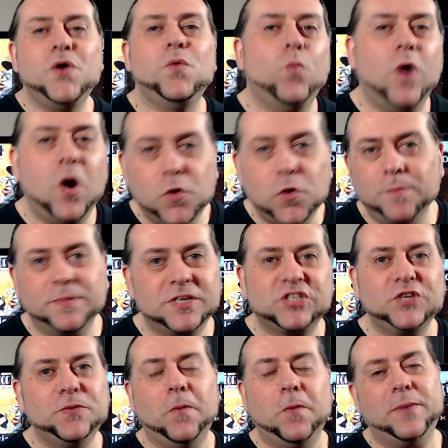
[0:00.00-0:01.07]
and welcome to
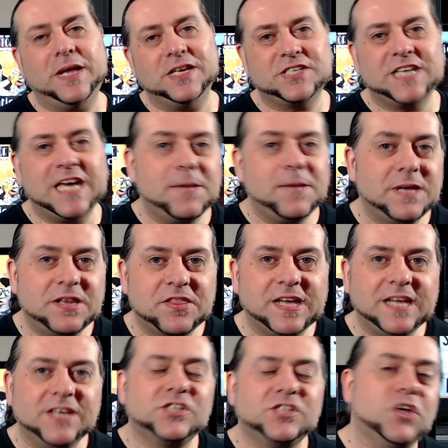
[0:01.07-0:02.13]
Super Pants Gaming.
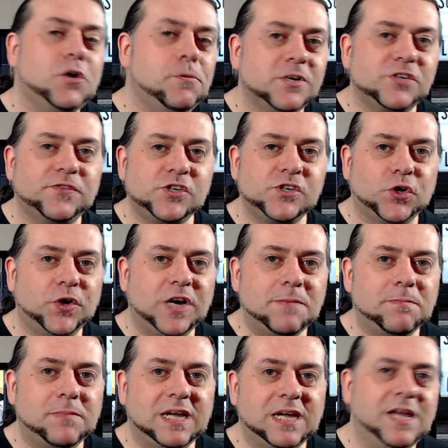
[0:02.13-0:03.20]
Thank you so much for
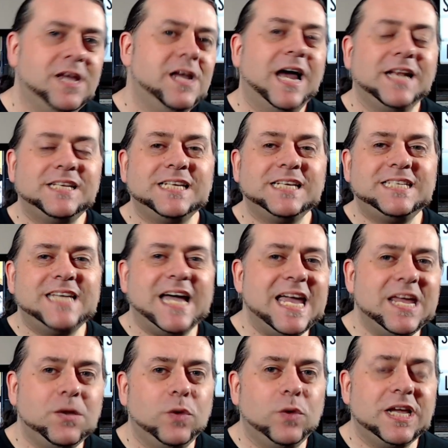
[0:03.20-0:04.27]
joining me. And
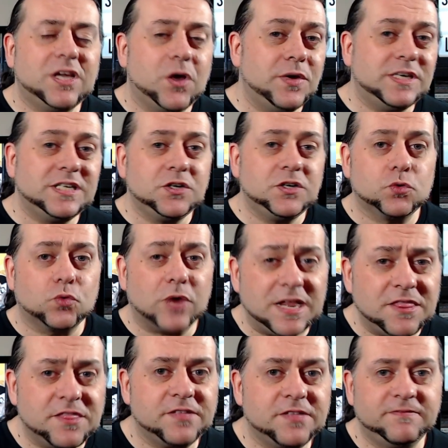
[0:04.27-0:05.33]
today we're going to
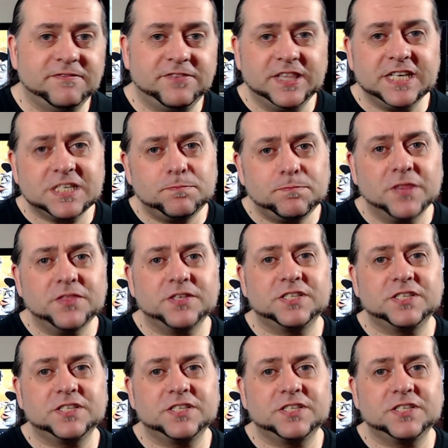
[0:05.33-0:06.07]
Grantham for this month's